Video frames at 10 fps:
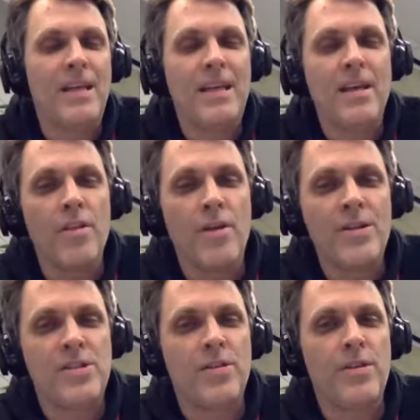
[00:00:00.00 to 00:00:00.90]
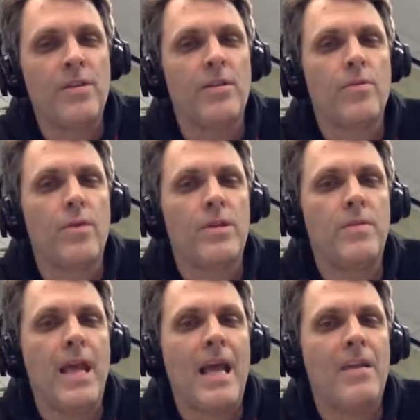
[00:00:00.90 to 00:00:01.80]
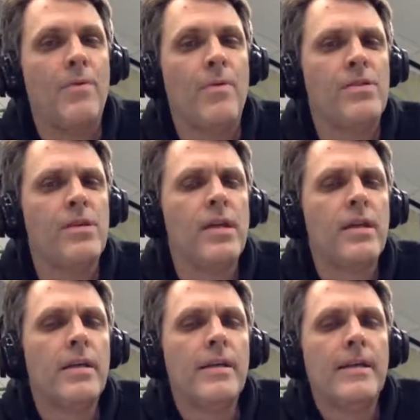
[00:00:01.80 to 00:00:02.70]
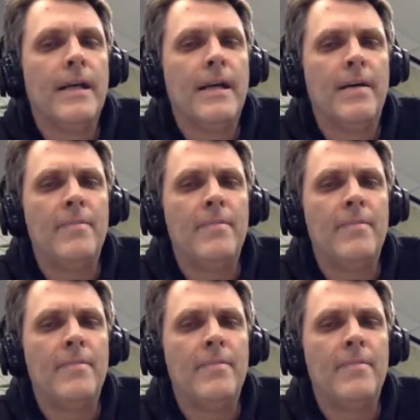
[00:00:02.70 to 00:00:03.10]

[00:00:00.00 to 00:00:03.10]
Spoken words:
one of the top in the league, although I still think they're going to be anyways.